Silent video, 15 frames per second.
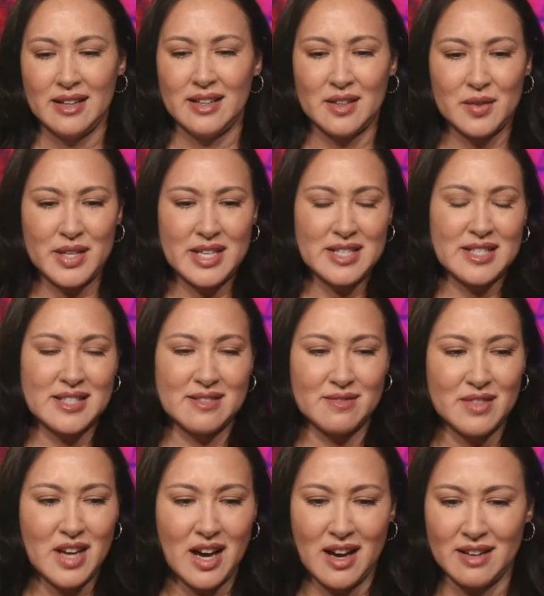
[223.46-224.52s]
you know, he's
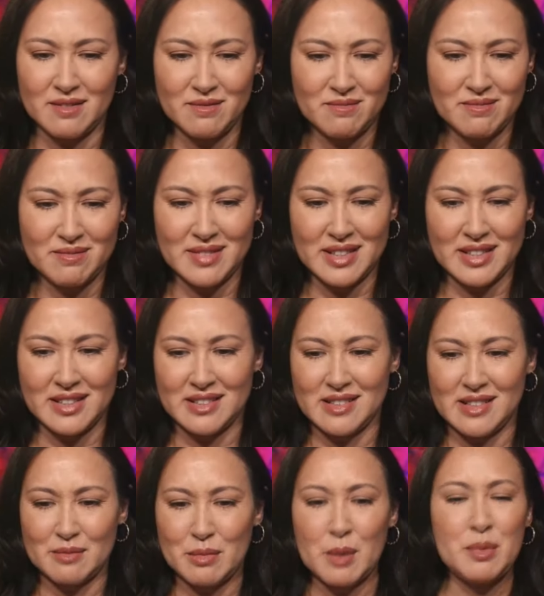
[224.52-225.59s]
not,
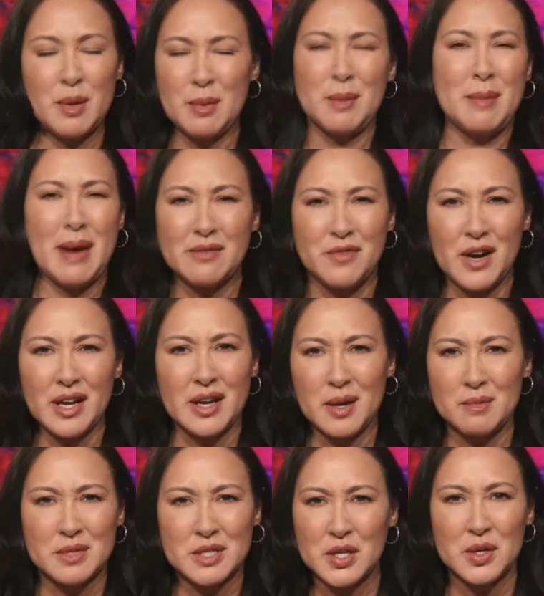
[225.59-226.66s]
I mean, people made fun of
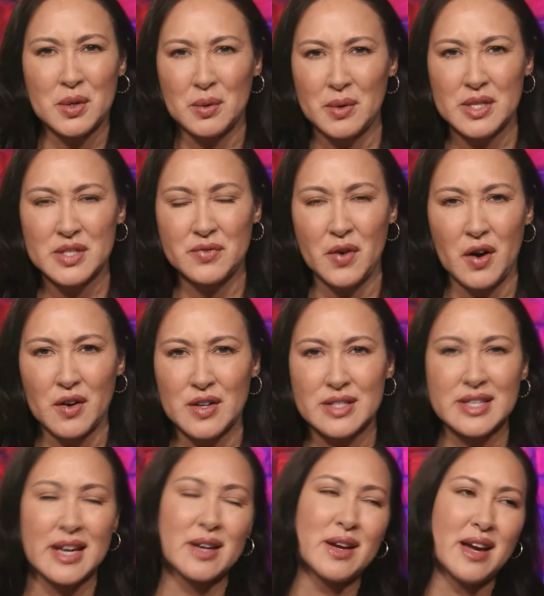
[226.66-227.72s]
him too, as far
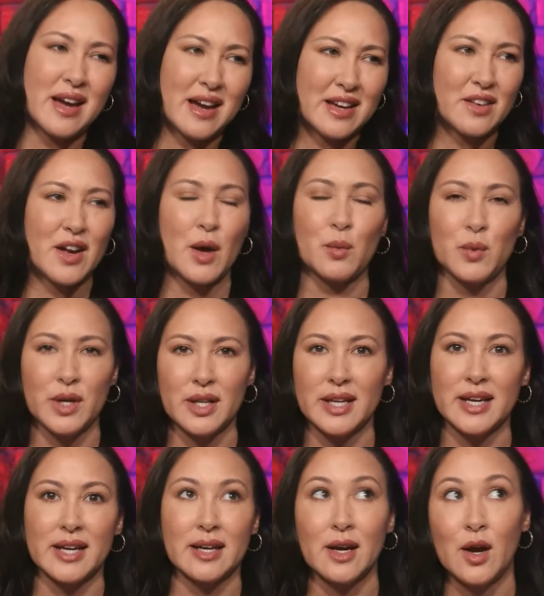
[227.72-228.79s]
as like, ah, you're not
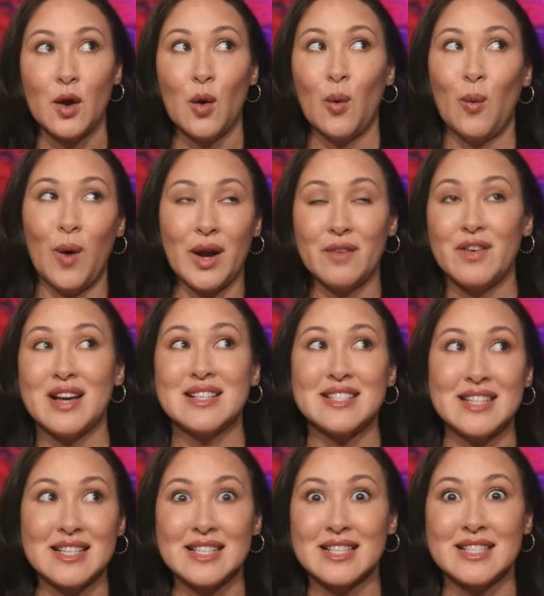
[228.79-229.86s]
really one of us
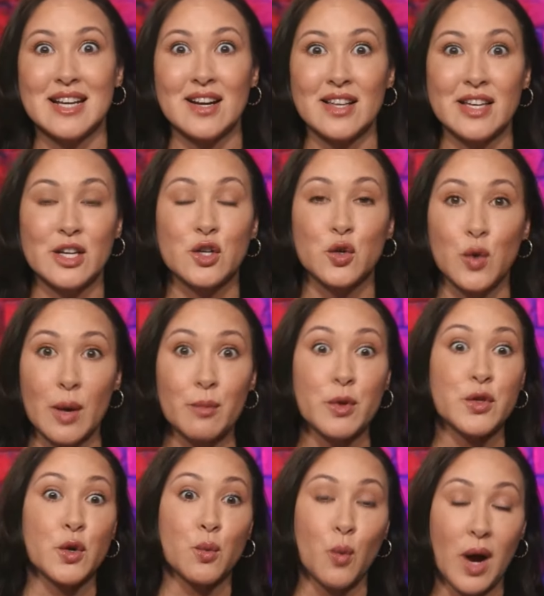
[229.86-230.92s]
necessarily. You grew up
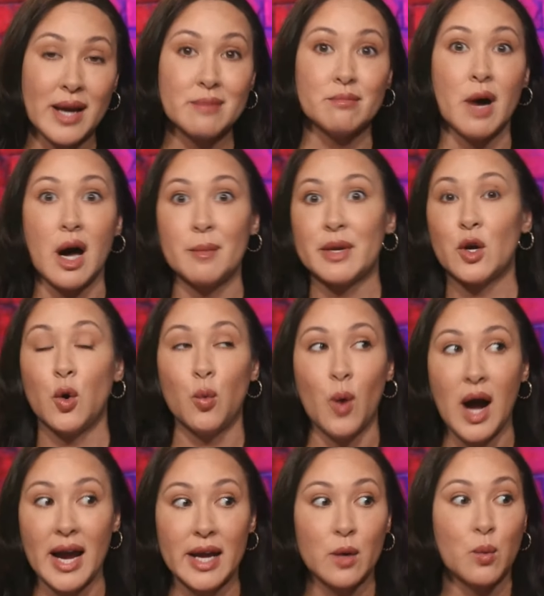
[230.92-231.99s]
with your white mom in
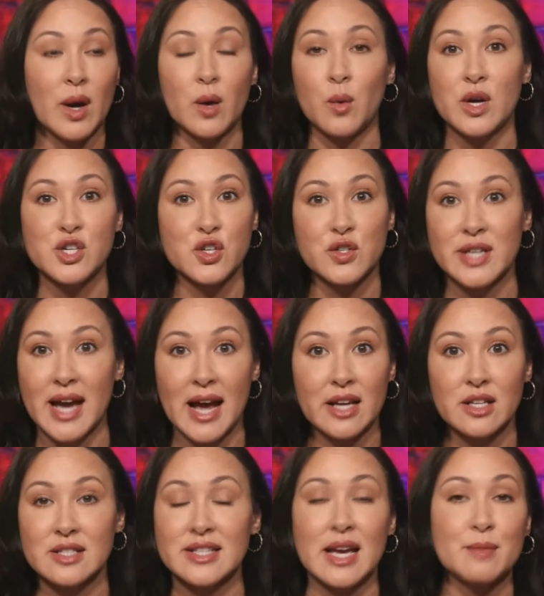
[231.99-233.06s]
Hawaii. Where was your
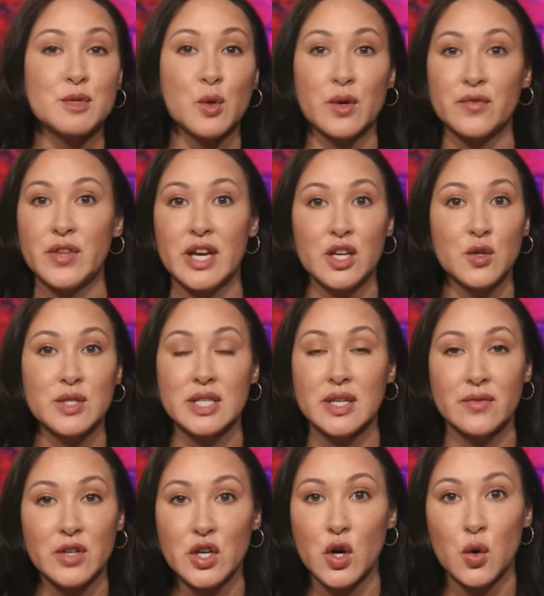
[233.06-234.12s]
dad? Same sort of thing. You didn't
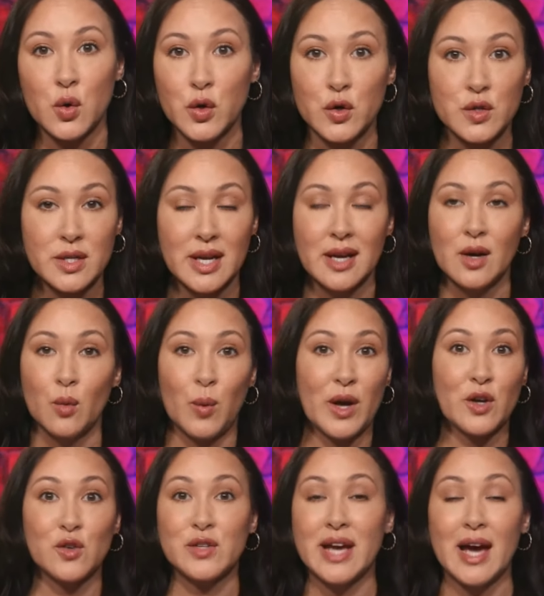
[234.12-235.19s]
even know where
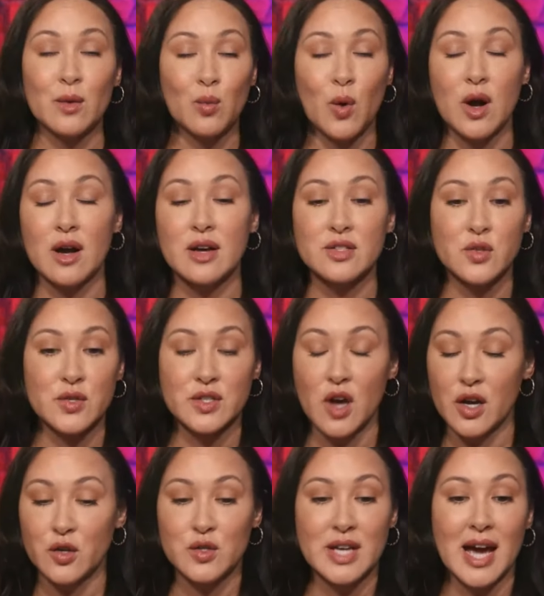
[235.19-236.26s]
your dad was or
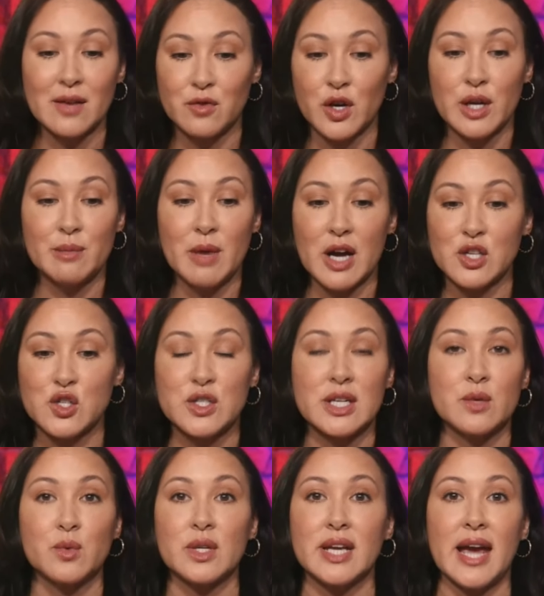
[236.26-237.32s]
saw your dad very much. You
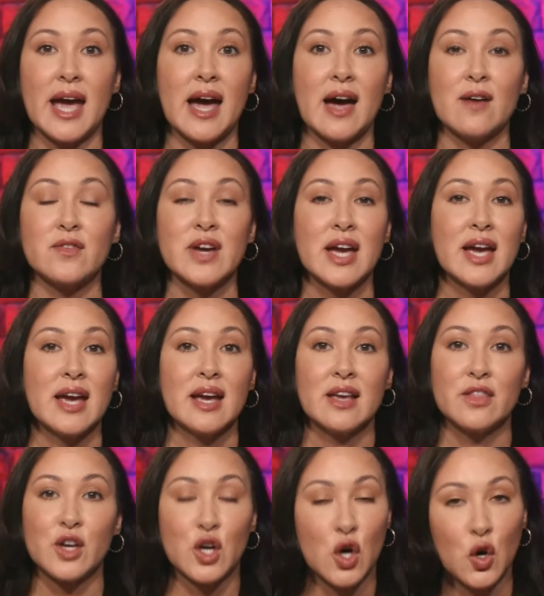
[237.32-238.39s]
didn't really have
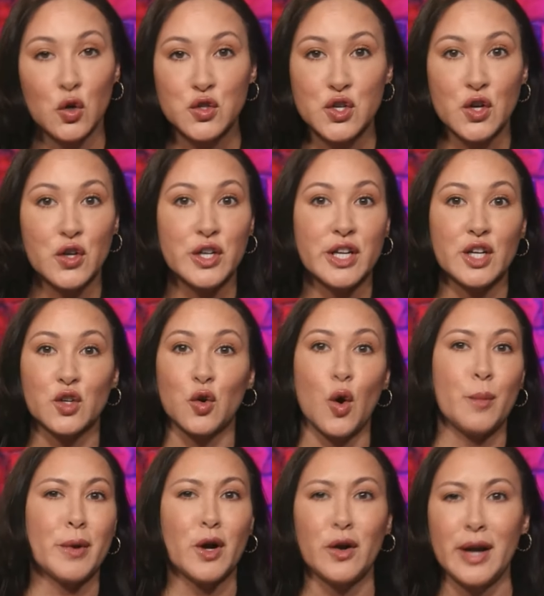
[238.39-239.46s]
the culture. You didn't grow
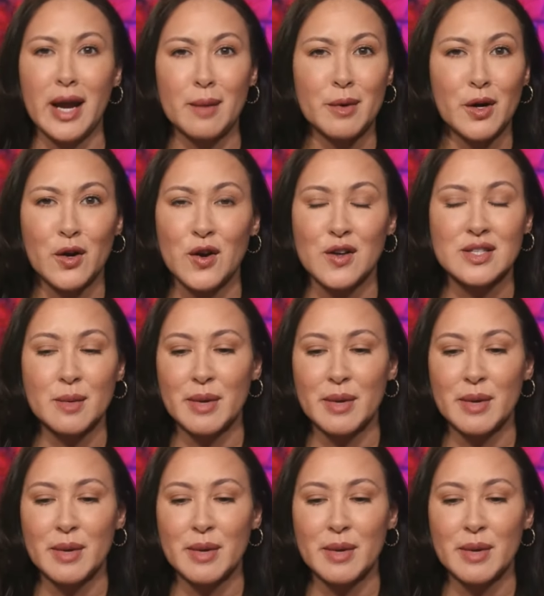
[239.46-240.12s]
up in our neighborhoods. I